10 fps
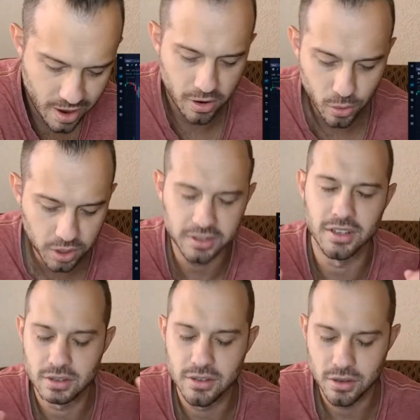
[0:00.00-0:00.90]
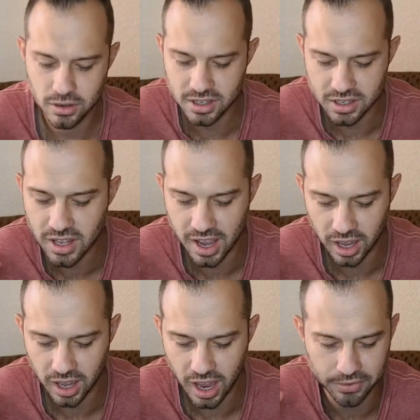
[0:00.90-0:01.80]
Avery, look at this, dude. This is
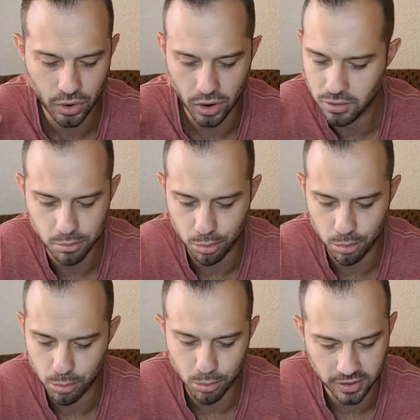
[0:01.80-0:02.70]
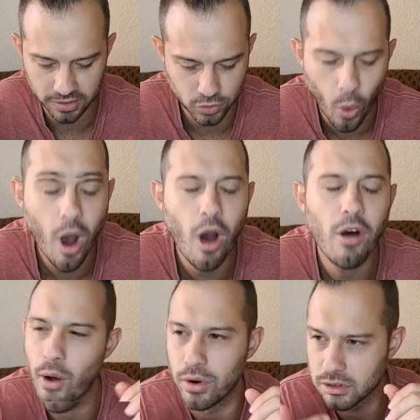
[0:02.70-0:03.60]
like after
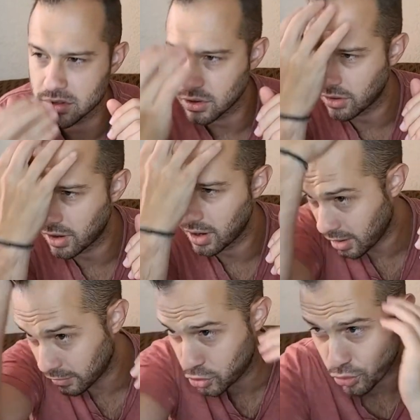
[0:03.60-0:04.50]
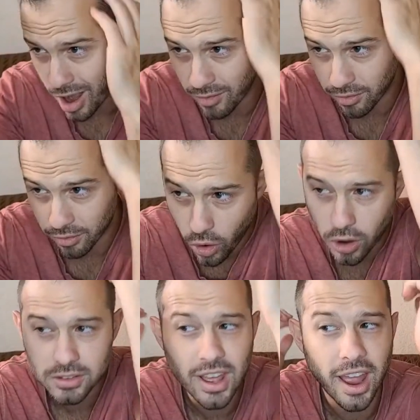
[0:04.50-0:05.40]
12 hours, okay, of traveling
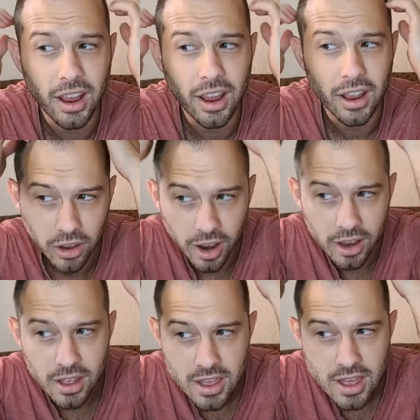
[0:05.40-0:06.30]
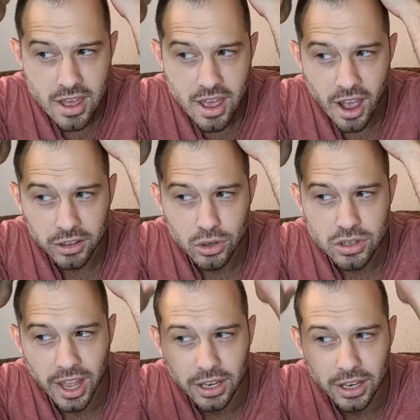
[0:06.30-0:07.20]
all day, okay?
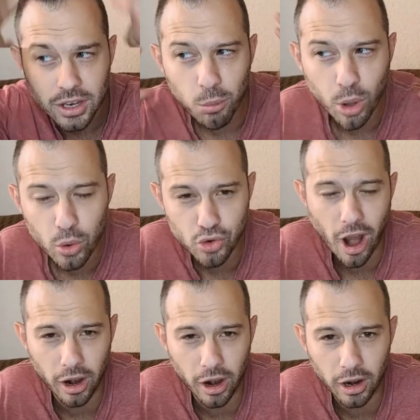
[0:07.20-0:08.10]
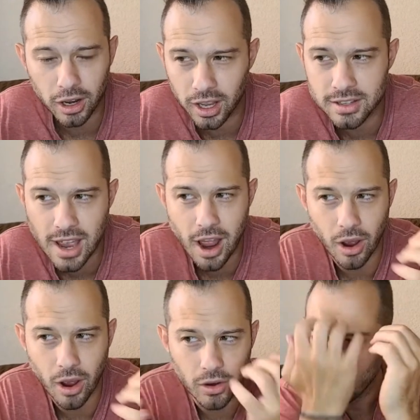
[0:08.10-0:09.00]
There's like no blow dryer in
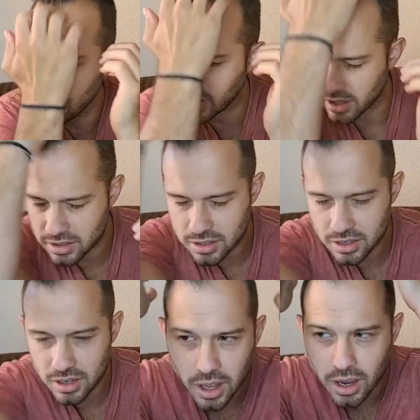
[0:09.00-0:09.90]
town. Look at this.